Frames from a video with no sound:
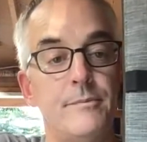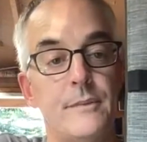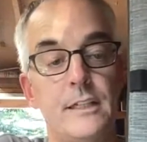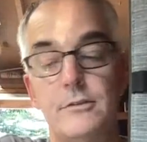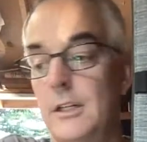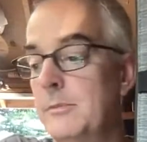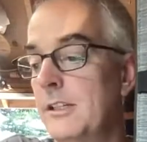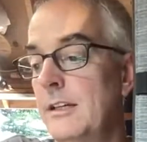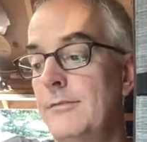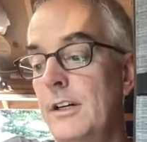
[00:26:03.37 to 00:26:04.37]
I scraped a
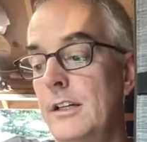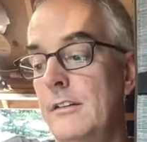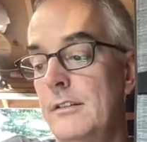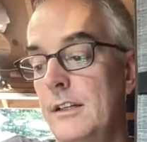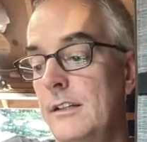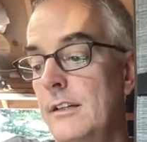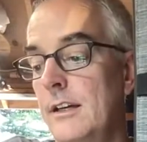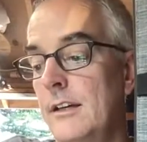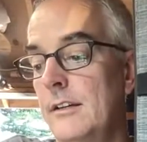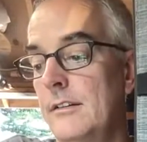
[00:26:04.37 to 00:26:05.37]
knife on it, and
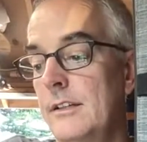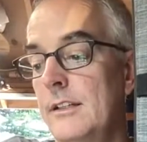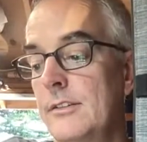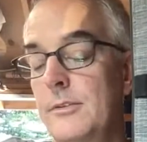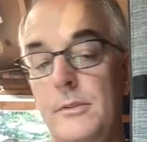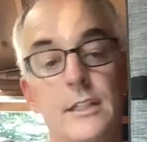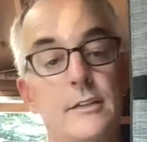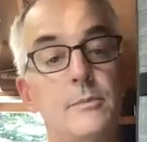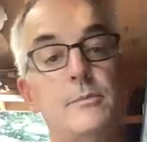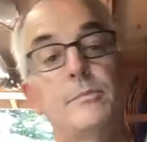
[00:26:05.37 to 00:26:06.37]
it's
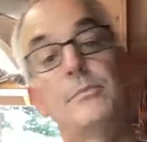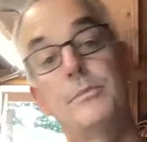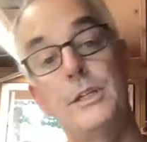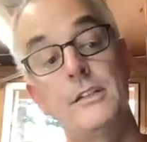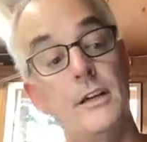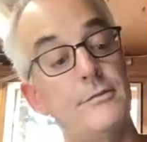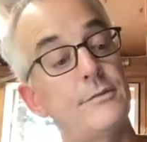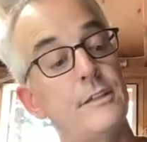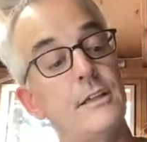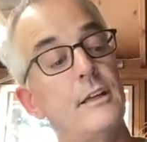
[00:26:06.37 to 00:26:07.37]
pretty tough.
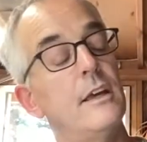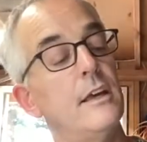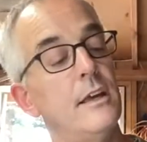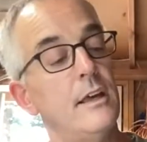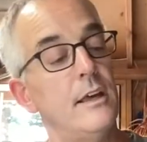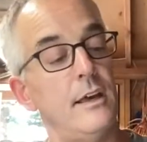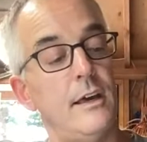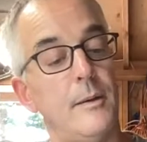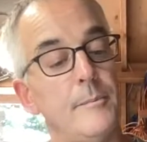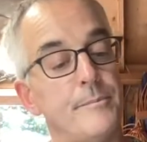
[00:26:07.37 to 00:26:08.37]

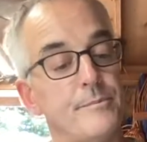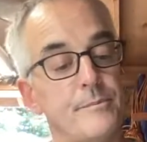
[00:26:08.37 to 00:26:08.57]
One